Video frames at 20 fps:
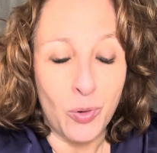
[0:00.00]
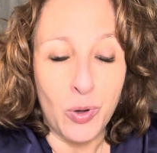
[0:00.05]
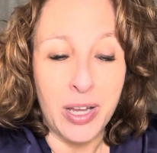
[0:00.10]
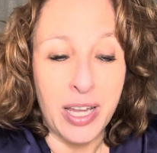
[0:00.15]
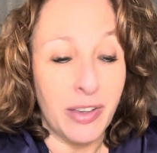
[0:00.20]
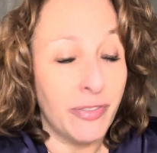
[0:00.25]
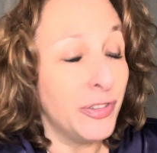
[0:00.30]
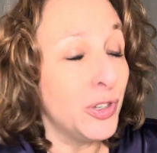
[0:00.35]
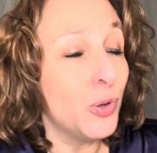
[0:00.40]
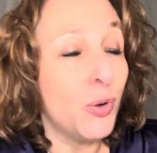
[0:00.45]

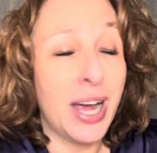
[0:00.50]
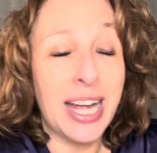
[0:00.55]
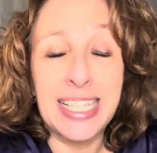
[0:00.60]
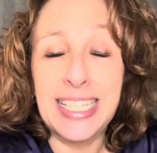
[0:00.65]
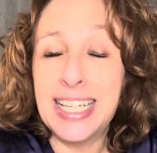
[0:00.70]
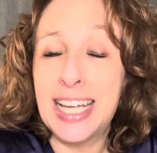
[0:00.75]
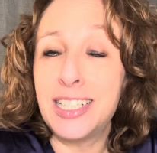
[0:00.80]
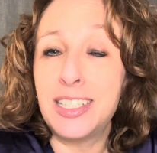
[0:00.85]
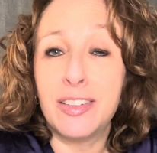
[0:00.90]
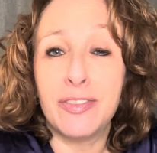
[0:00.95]
If you
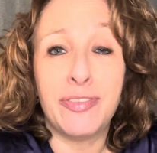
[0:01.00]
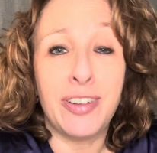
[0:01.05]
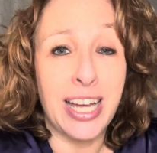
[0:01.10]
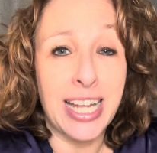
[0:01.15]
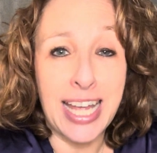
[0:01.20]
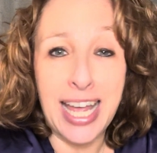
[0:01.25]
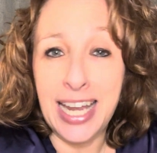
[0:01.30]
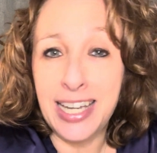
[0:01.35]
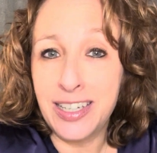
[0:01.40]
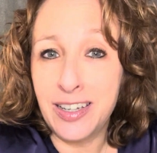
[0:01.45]
identify
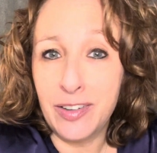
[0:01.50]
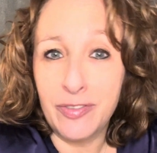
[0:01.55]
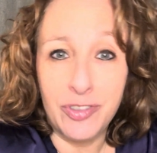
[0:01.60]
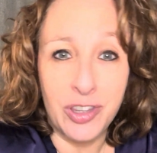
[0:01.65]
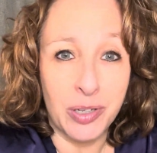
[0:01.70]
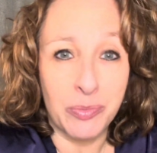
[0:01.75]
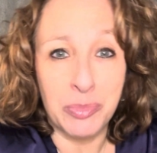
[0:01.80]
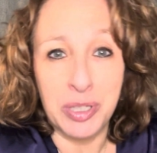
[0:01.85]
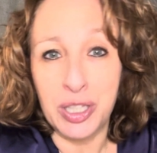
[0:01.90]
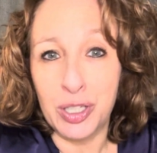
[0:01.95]
any of
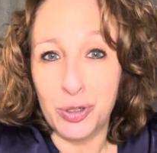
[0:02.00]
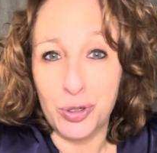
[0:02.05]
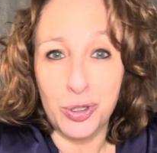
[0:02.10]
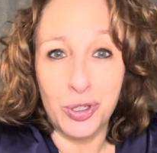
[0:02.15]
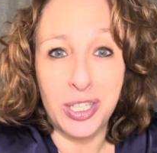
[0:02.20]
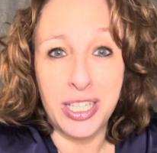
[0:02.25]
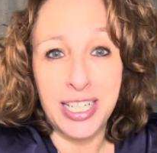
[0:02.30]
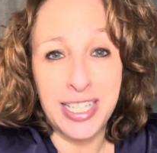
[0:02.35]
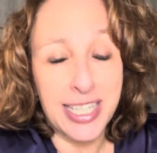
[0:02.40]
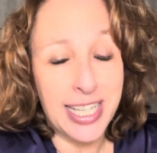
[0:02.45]
them in the
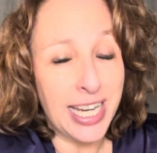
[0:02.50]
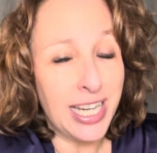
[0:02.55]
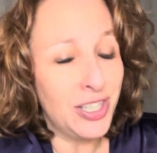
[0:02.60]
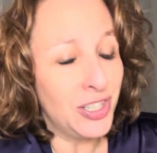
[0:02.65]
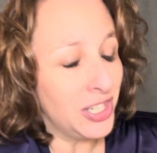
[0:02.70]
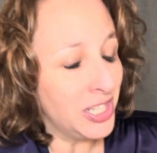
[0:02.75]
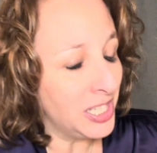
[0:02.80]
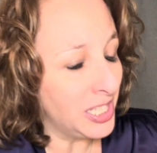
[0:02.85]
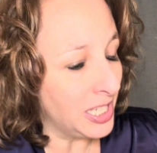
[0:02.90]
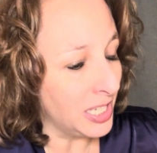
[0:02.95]
early
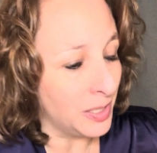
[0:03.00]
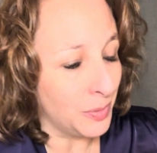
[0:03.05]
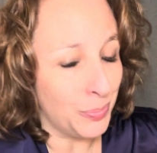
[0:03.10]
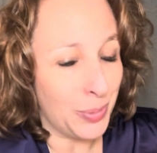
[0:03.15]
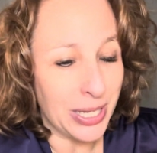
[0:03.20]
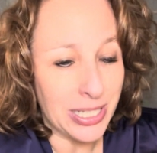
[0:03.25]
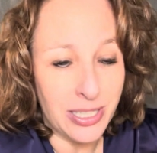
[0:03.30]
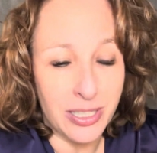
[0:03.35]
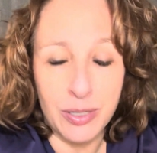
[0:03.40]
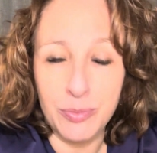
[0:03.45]
stages, it's
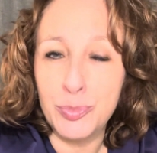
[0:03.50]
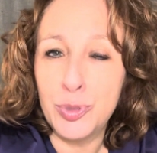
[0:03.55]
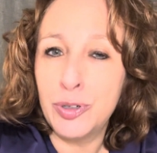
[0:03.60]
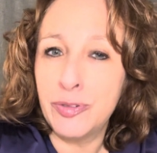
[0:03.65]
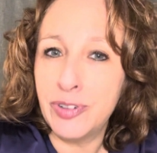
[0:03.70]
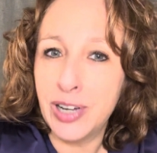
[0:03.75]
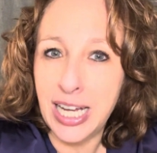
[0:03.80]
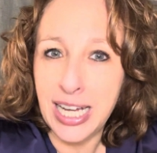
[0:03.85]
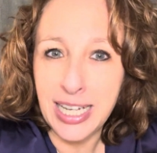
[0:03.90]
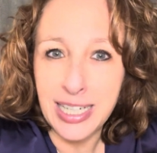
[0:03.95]
best to move
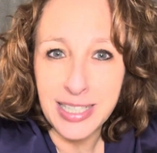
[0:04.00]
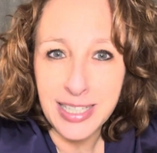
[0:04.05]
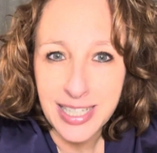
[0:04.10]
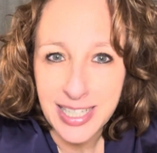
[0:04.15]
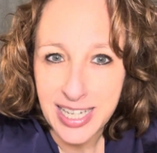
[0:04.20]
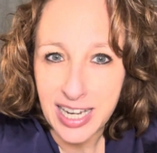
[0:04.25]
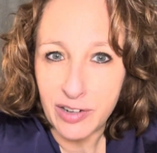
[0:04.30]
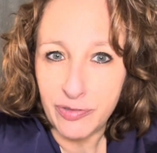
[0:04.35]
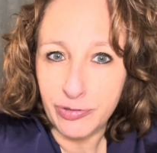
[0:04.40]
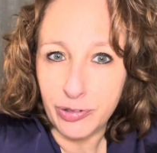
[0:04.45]
on,
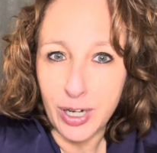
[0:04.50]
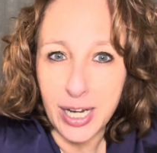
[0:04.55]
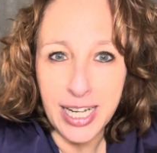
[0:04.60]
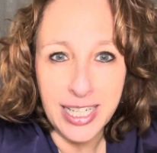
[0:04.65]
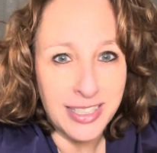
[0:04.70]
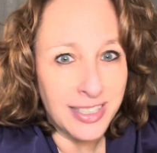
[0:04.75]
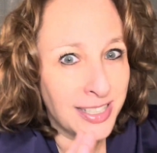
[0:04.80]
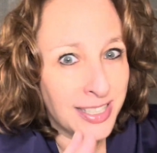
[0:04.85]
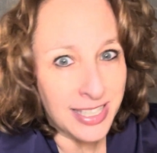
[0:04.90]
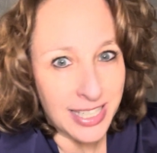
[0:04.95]
stay
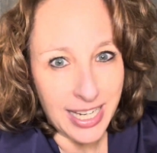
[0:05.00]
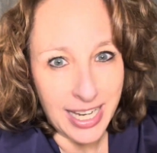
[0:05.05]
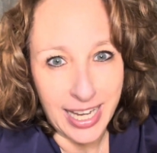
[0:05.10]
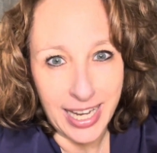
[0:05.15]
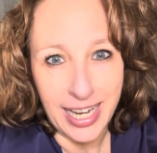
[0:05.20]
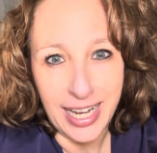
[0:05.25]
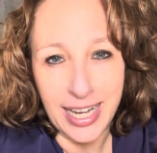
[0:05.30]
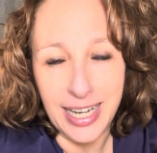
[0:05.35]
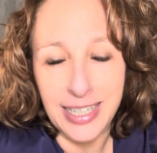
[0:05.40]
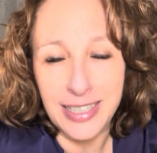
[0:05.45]
friends,
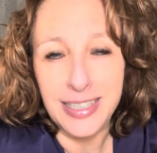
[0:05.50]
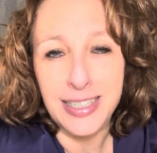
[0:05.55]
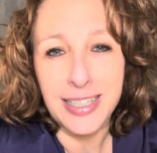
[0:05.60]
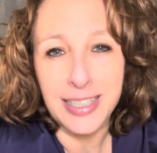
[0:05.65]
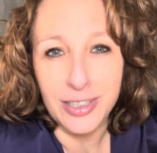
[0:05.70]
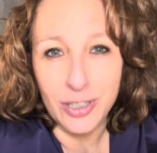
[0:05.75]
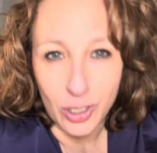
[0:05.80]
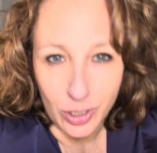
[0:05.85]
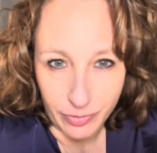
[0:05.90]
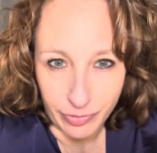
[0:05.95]
and
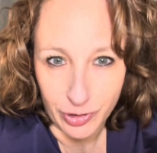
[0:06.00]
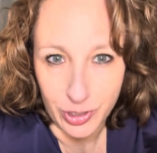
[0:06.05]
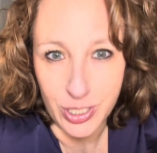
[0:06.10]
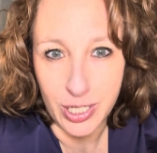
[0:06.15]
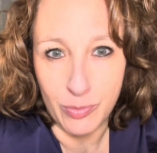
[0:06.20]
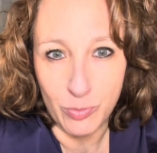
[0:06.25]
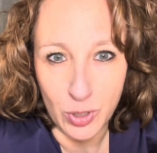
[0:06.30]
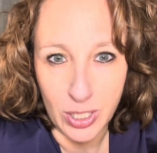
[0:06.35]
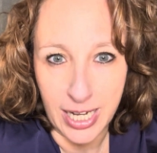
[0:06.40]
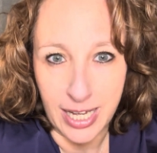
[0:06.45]
look for
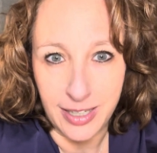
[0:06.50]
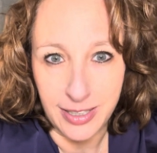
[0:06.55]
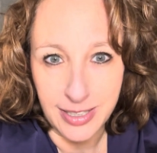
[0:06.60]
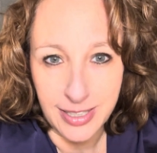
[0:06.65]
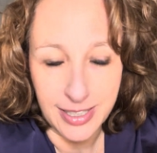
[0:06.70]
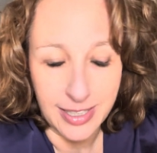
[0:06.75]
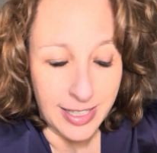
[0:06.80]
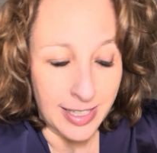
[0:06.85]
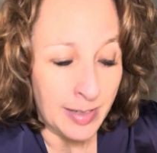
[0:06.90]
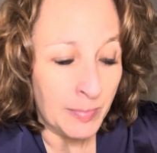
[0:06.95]
someone else.